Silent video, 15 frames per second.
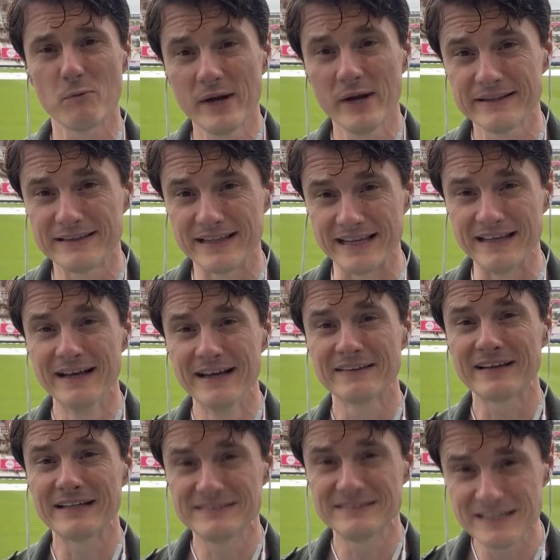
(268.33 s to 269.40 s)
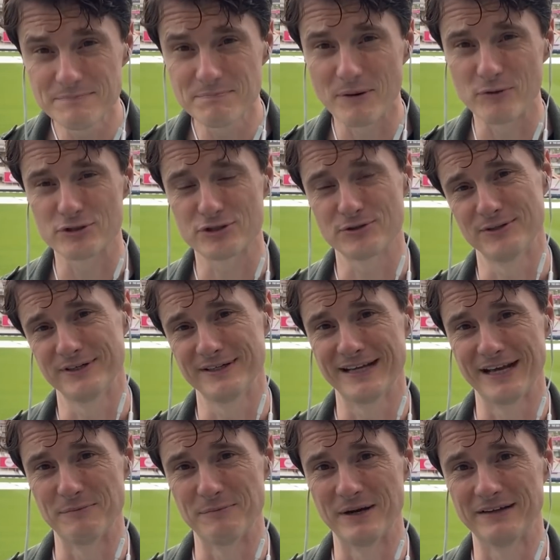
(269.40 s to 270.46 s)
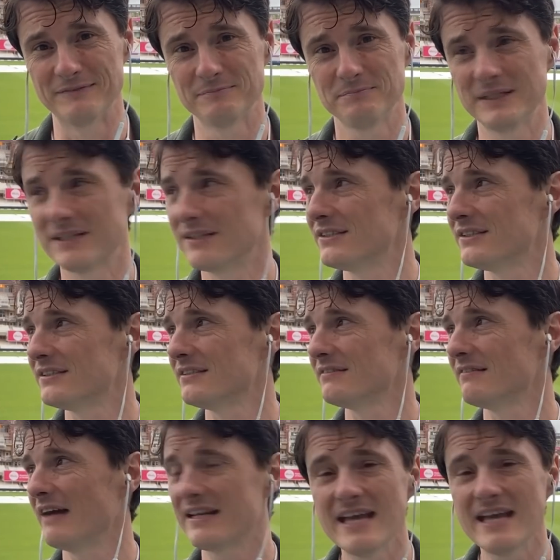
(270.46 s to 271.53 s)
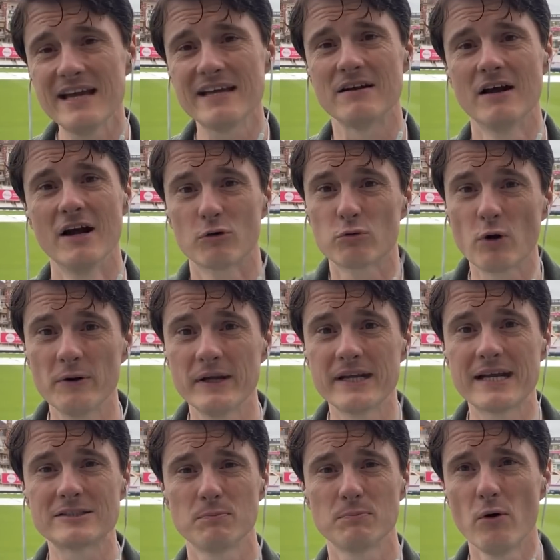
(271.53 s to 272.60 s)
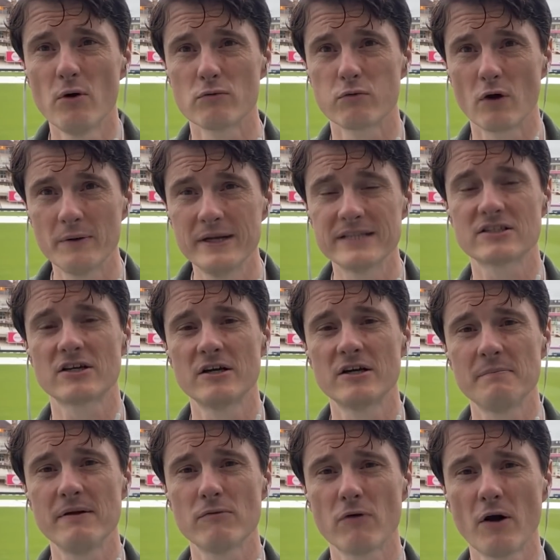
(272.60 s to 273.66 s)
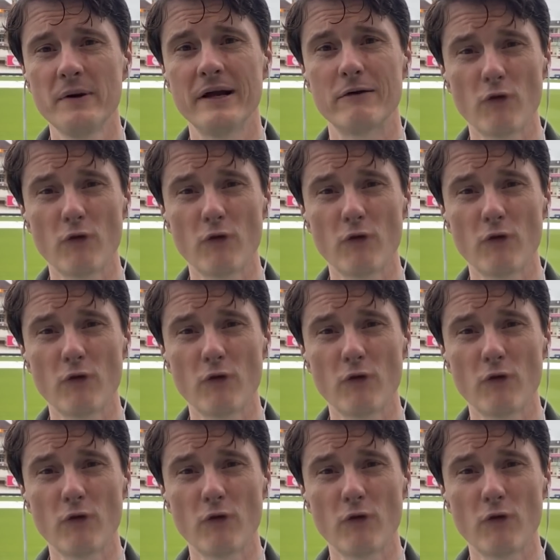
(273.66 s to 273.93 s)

Weirdly, they did bowl short and get him out because, again, Rohit gets bored. Rohit's going to be Rohit.